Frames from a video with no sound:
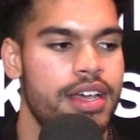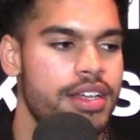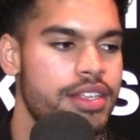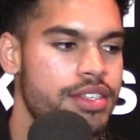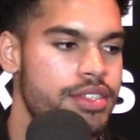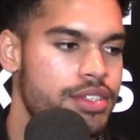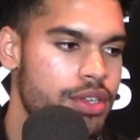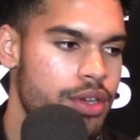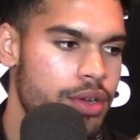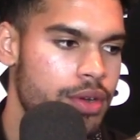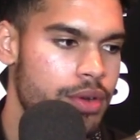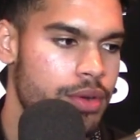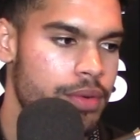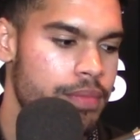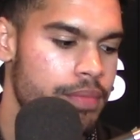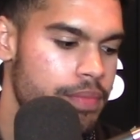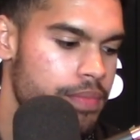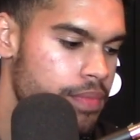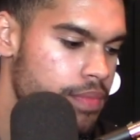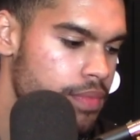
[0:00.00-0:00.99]

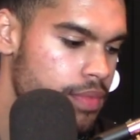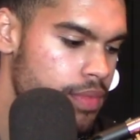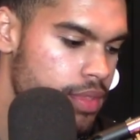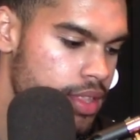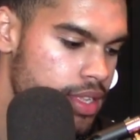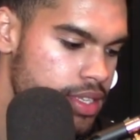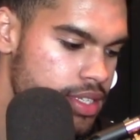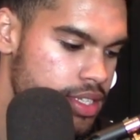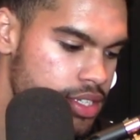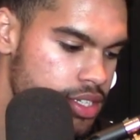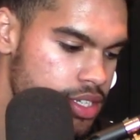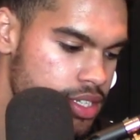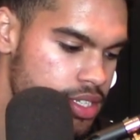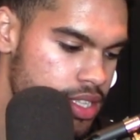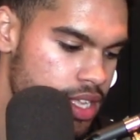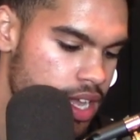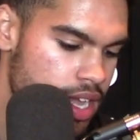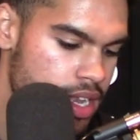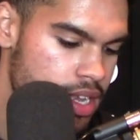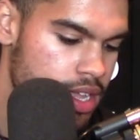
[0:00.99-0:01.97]
So, this is
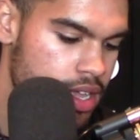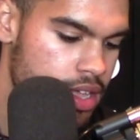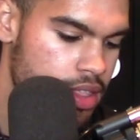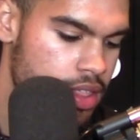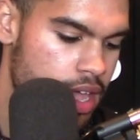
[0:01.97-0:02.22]
just the idea